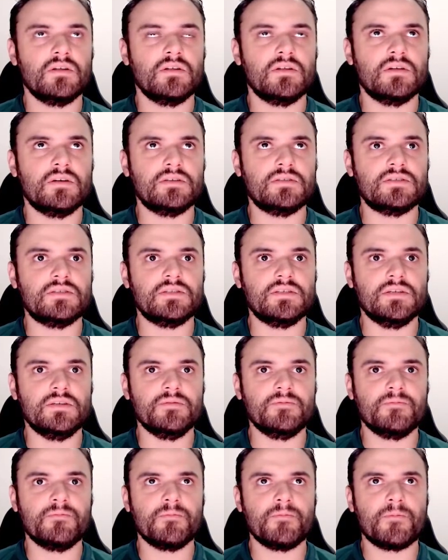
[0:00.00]
Let's see.
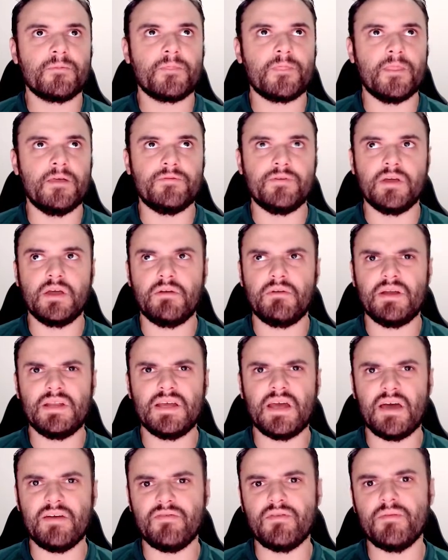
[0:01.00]
I think I already
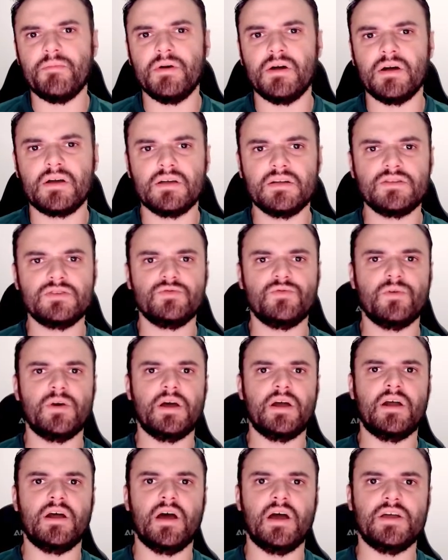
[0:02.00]
have a bucket
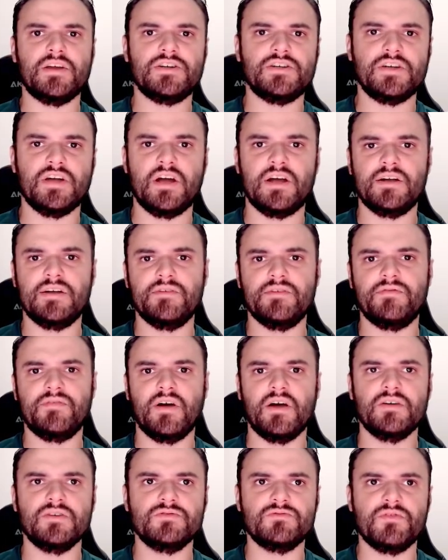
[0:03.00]
where I share the
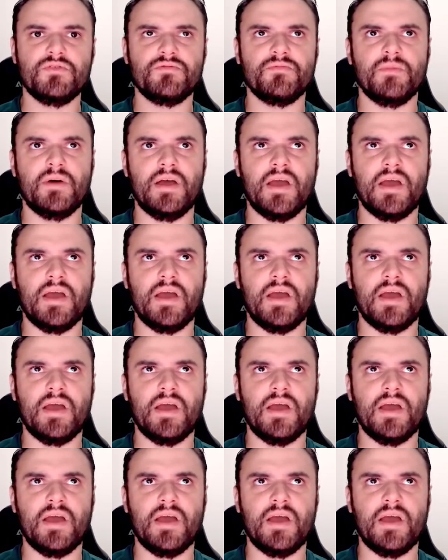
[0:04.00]
files with my